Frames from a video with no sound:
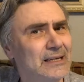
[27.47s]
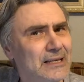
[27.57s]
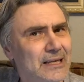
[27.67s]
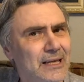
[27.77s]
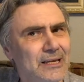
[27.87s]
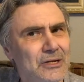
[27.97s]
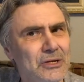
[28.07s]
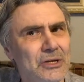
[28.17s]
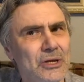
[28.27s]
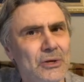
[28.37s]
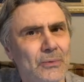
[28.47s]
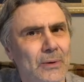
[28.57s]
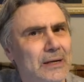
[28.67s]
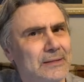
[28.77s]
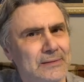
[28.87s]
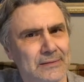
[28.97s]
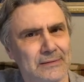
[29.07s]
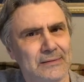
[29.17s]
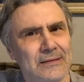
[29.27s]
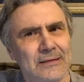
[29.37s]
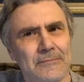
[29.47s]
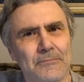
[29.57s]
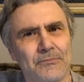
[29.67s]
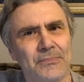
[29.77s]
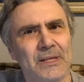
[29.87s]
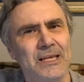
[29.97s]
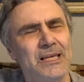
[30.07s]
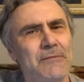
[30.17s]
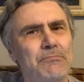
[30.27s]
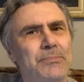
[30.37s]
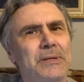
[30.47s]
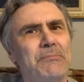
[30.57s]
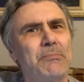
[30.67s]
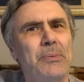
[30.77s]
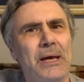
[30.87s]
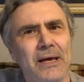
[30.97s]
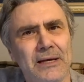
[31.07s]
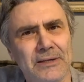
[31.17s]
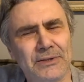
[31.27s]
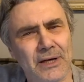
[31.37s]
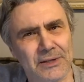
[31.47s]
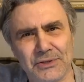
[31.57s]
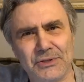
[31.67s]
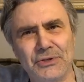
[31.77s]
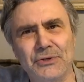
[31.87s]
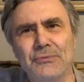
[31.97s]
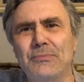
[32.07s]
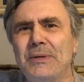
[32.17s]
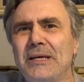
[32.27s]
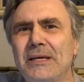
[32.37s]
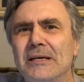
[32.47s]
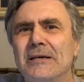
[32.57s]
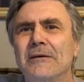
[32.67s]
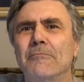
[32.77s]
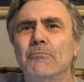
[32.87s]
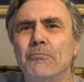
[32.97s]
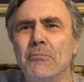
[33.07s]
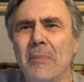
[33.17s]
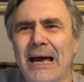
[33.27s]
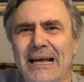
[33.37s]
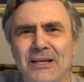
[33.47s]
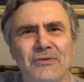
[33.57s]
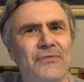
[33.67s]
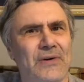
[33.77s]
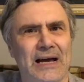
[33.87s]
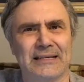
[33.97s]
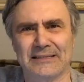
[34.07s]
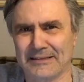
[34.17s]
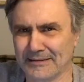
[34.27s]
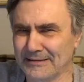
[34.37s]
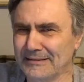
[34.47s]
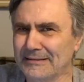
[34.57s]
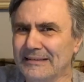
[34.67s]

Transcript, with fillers: He knew us he prepared us to be manifested